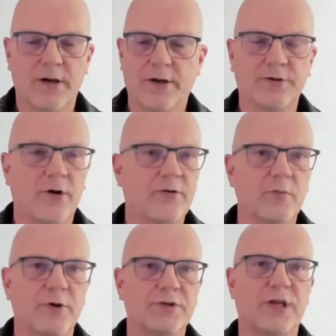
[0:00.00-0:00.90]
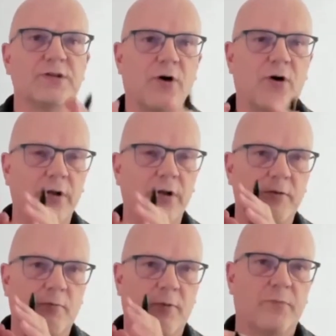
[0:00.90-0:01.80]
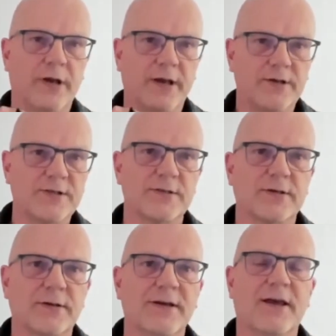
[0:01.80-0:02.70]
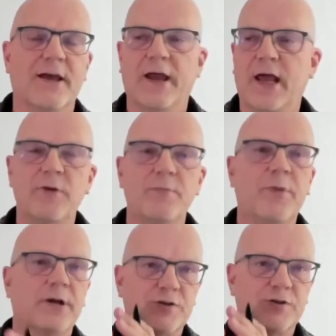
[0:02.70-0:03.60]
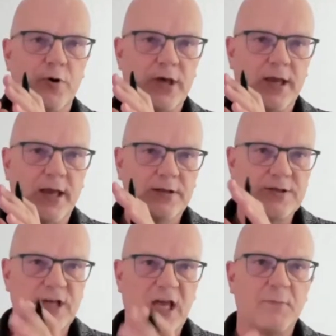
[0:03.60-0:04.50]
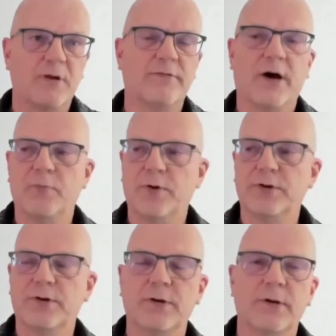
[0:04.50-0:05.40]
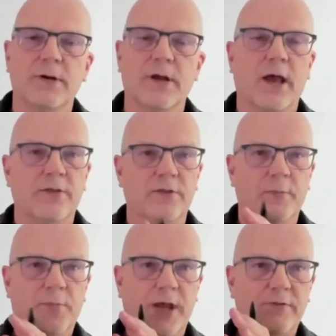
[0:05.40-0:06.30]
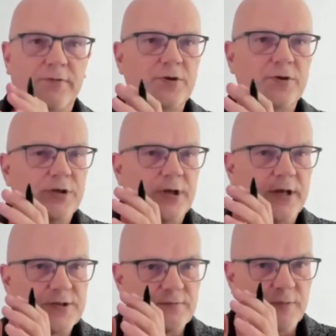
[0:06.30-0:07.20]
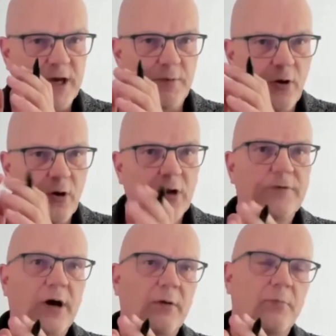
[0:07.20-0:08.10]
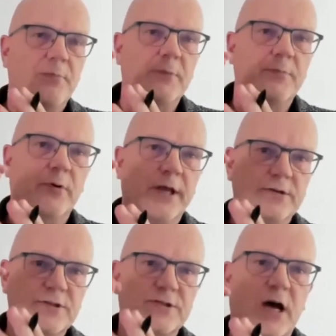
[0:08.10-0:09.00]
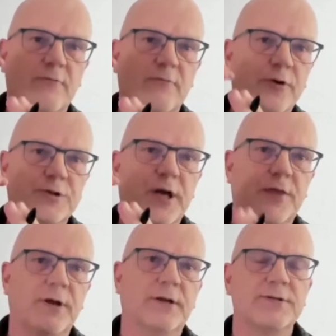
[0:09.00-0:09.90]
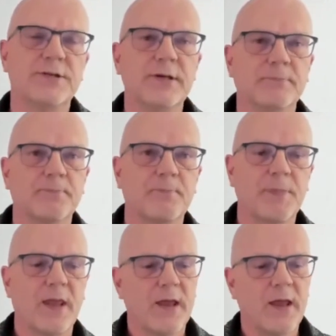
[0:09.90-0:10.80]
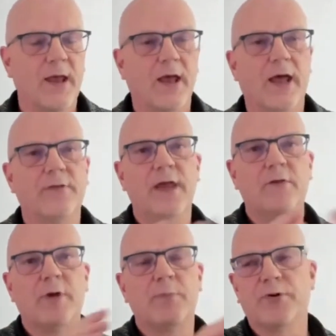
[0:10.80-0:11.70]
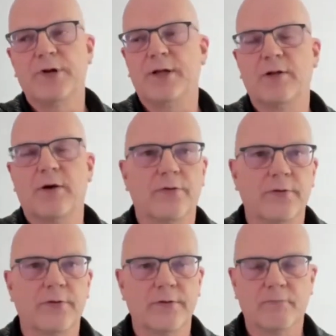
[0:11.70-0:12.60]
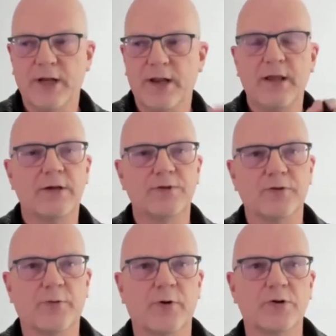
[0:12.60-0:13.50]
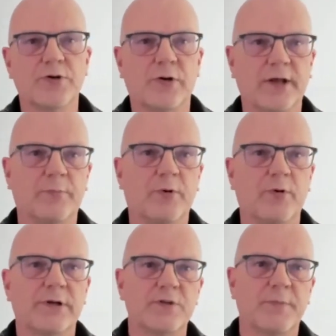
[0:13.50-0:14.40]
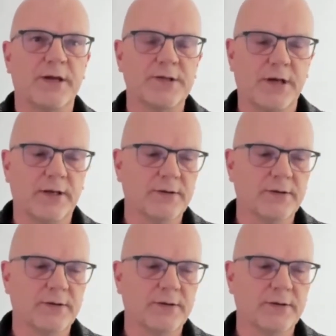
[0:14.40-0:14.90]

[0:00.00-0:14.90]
documents. It's all in one place. And everybody is working in that same environment. And the paid version is where all of our people in the staff work together in that team. And then we put it on, we link it to the portal, and the portal is maintained.